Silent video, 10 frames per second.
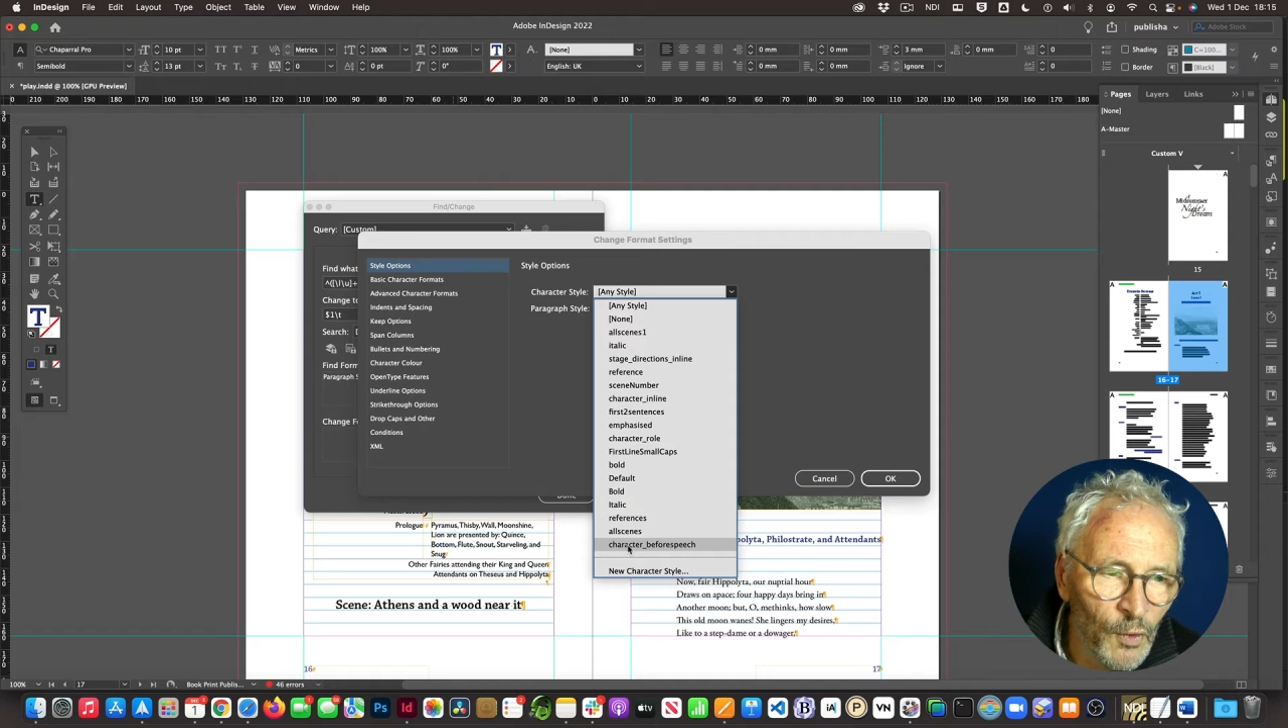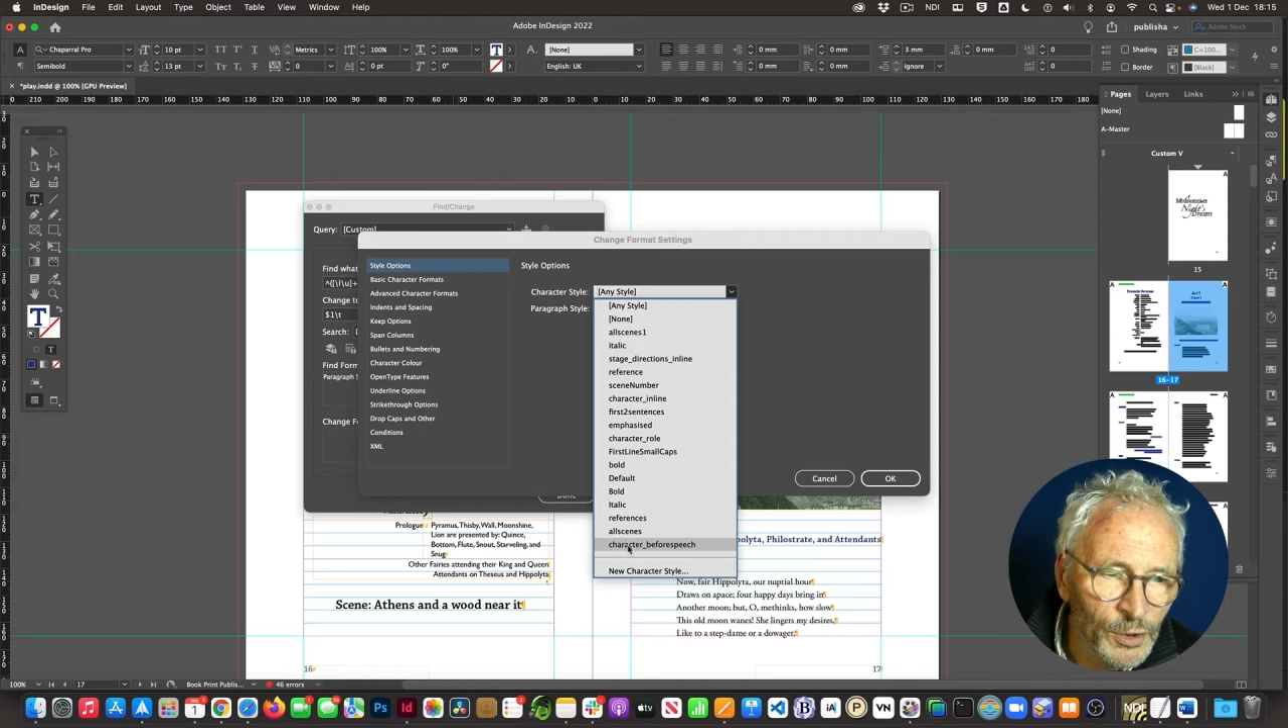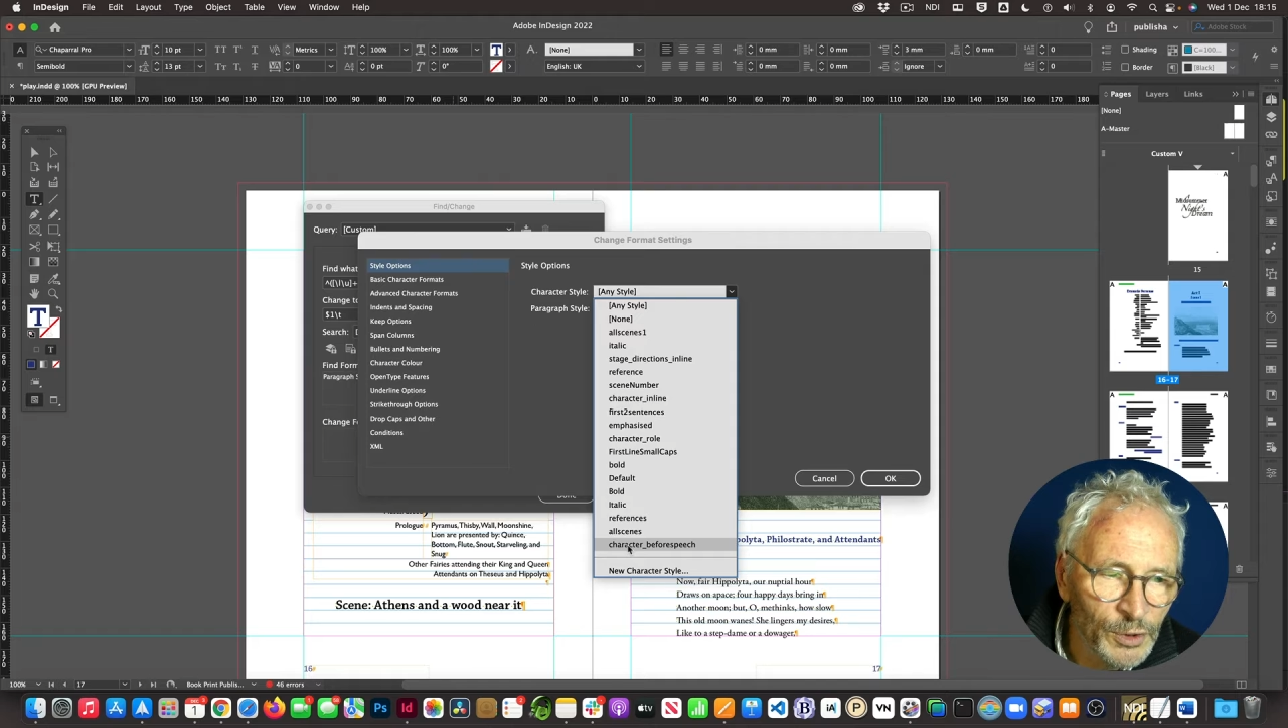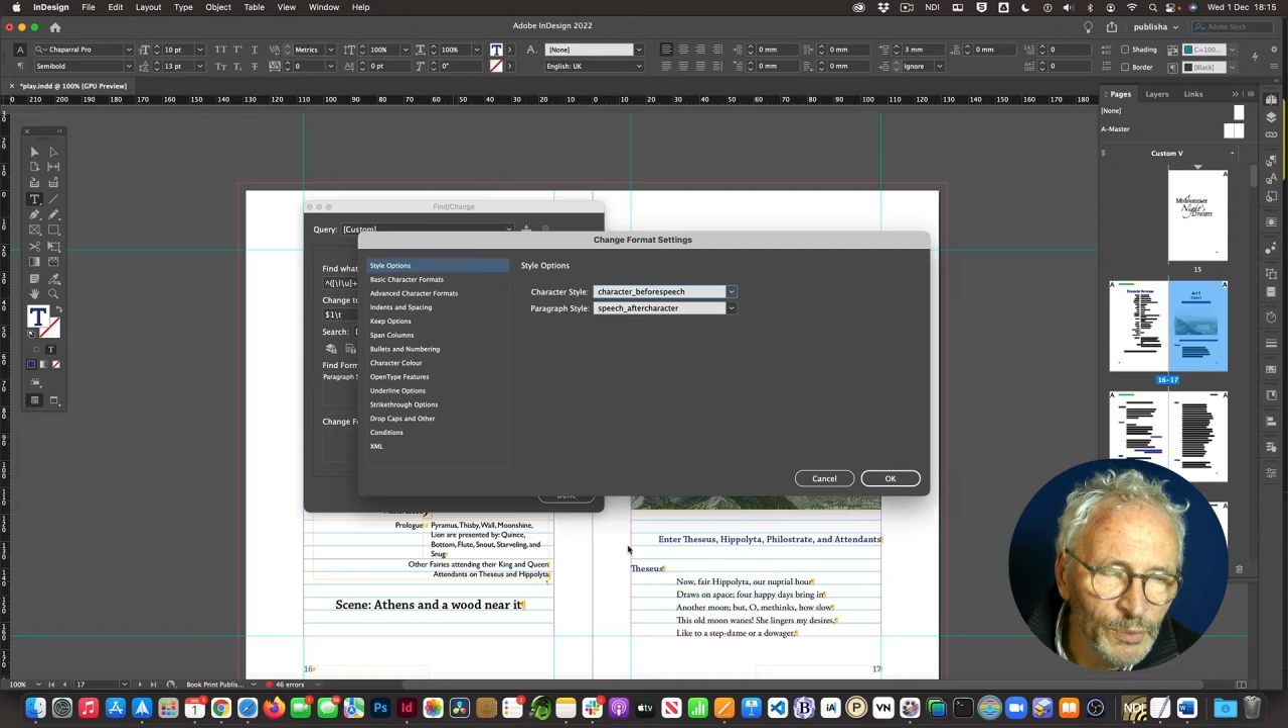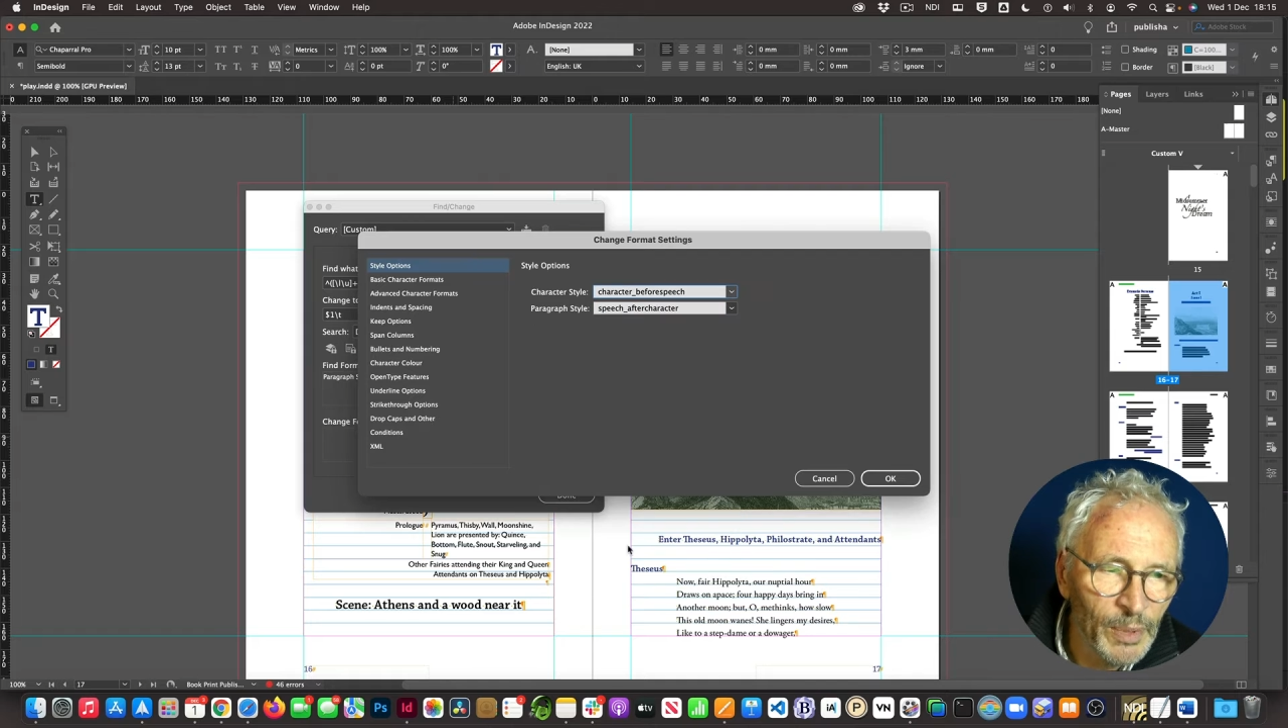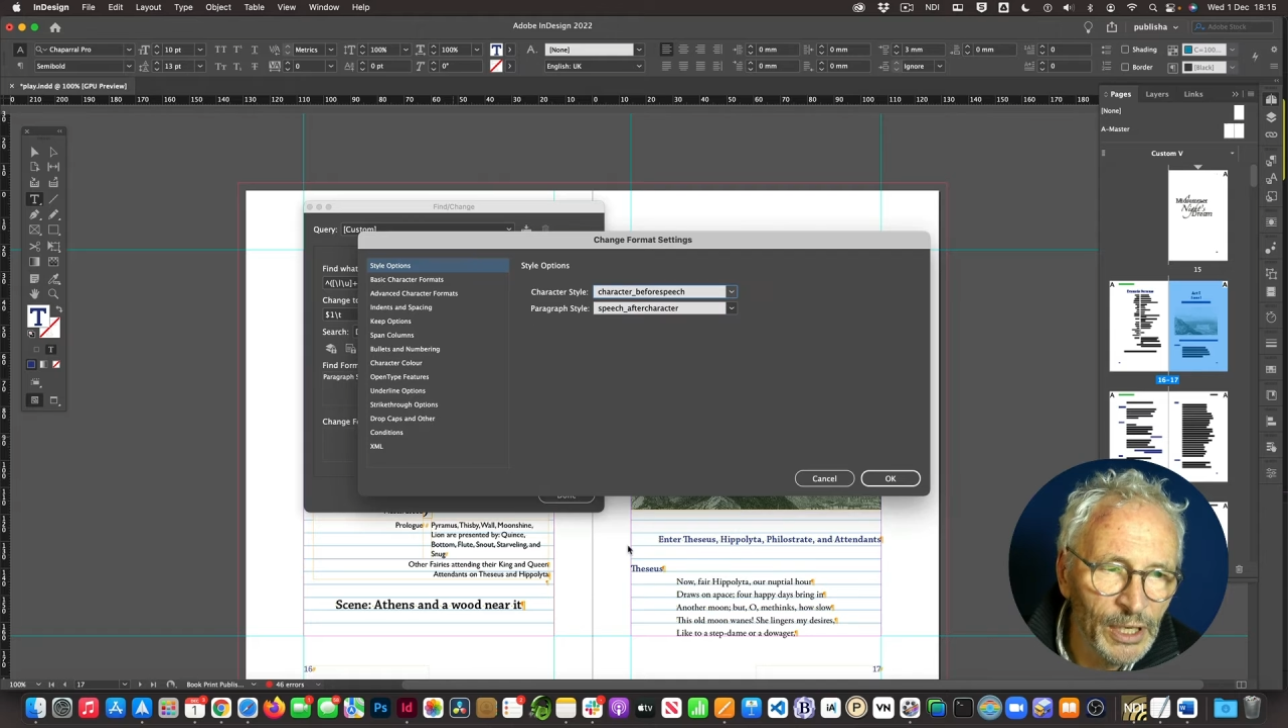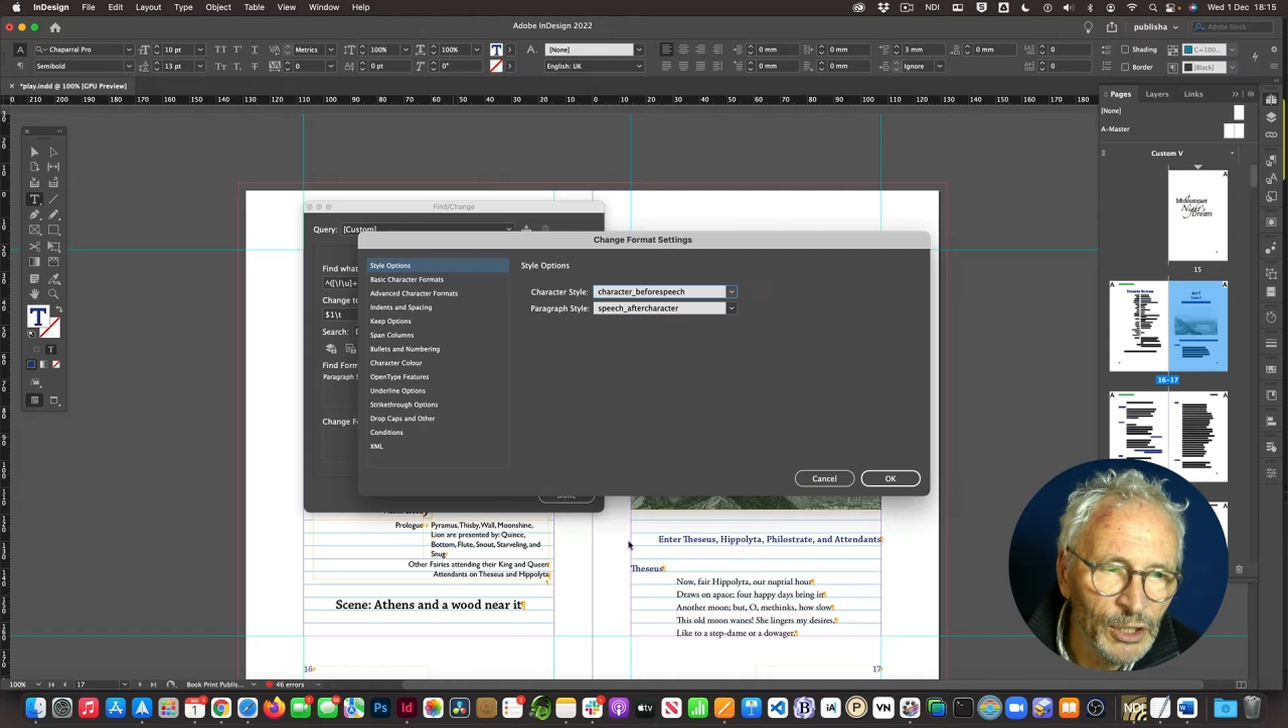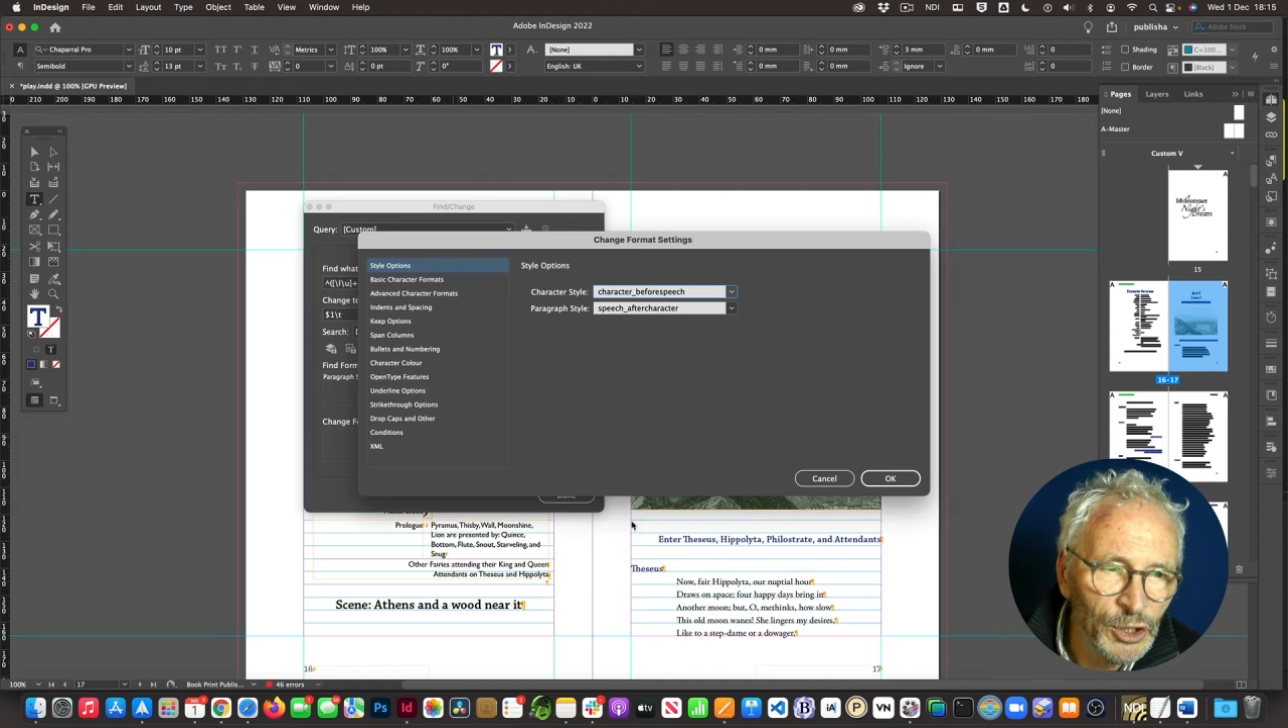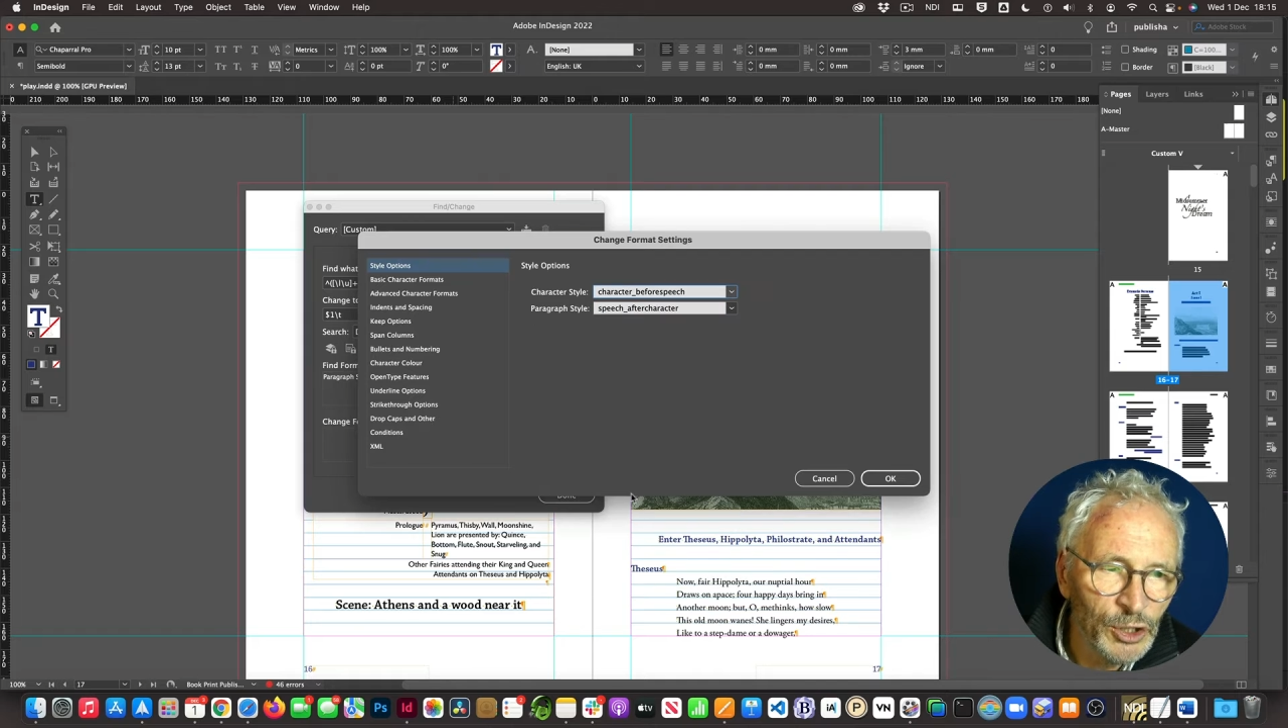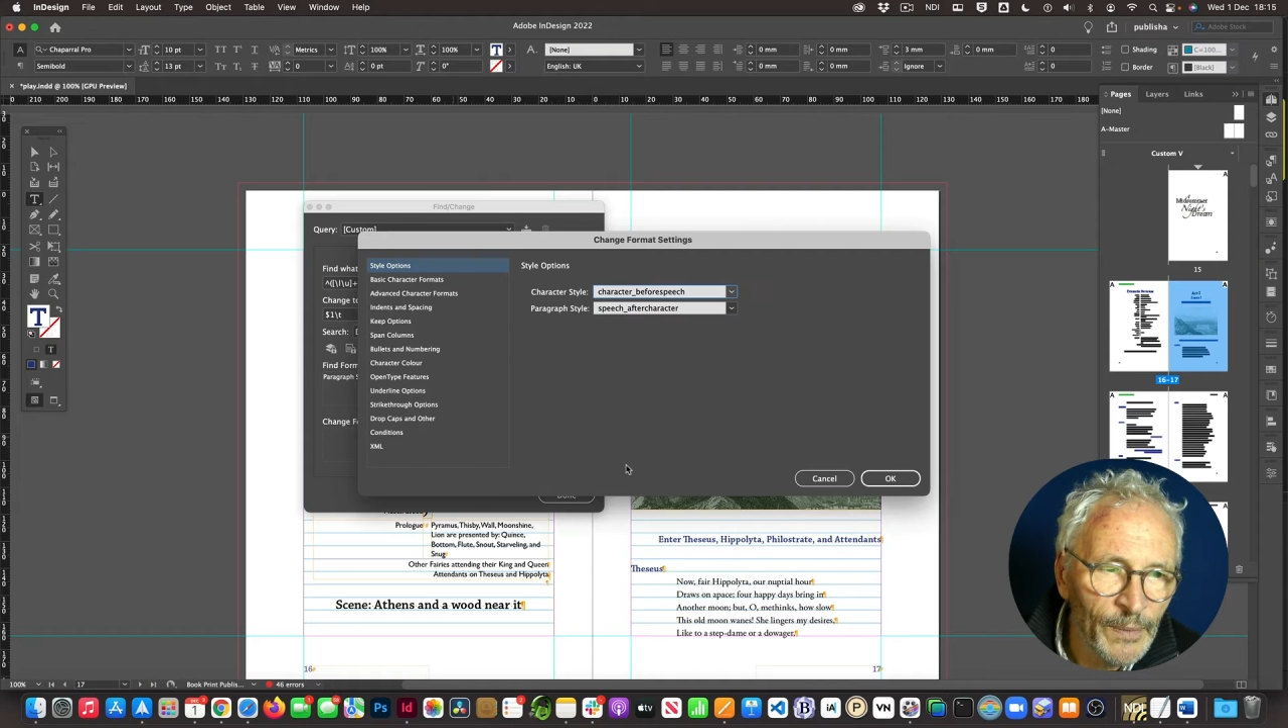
speech.